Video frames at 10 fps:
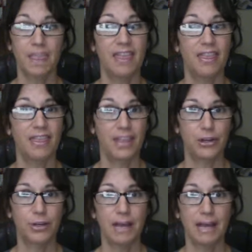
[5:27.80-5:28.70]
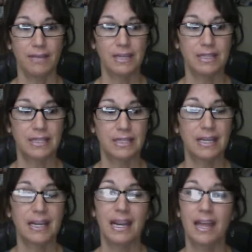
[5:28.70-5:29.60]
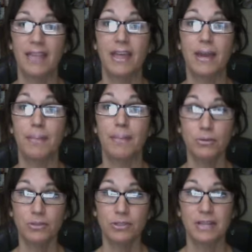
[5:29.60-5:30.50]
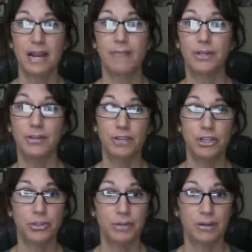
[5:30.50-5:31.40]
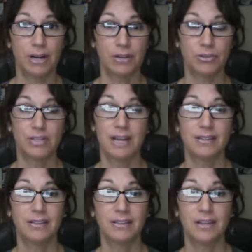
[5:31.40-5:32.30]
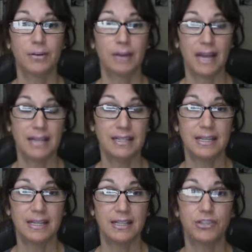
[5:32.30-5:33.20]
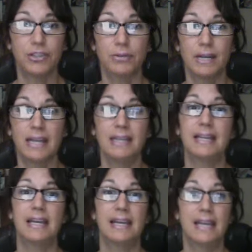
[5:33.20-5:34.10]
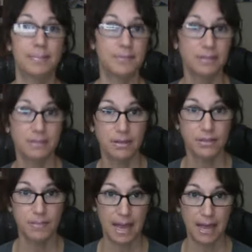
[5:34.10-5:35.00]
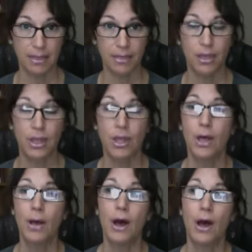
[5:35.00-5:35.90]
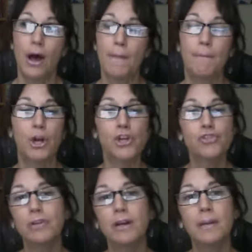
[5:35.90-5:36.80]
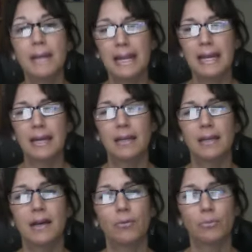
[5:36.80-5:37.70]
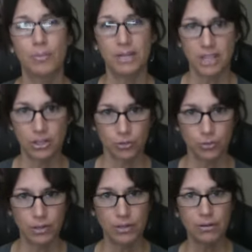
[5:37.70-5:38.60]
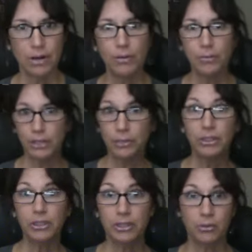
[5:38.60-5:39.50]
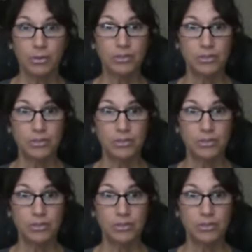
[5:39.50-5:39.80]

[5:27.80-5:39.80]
there you have it. And then post, after you finish doing your exercises, a great idea is to go ahead and take an Epsom salts bath. Marjoram and Aroma Touch oil are really, really good oils